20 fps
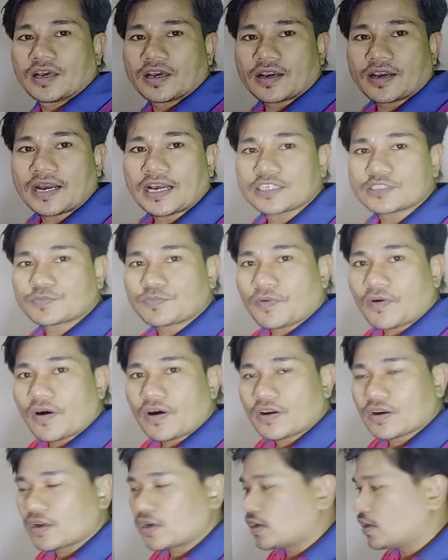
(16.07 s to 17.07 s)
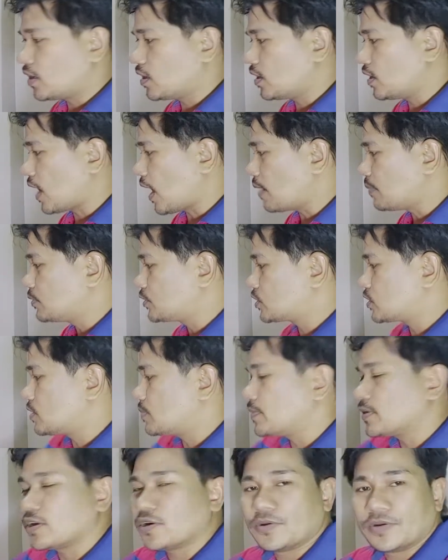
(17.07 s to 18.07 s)
Guys, for live
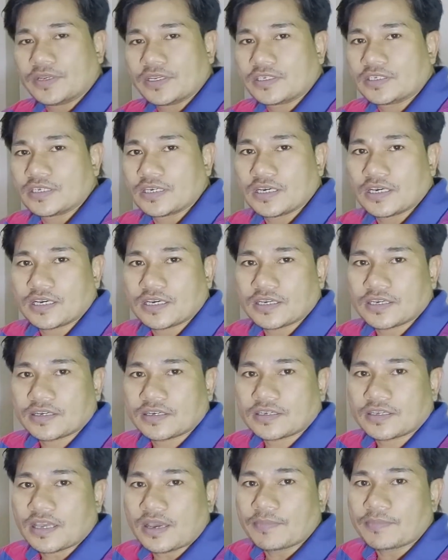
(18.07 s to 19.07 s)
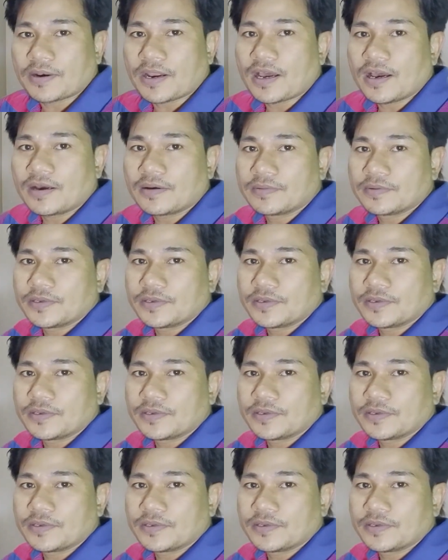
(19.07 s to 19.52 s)
streaming you need a camera.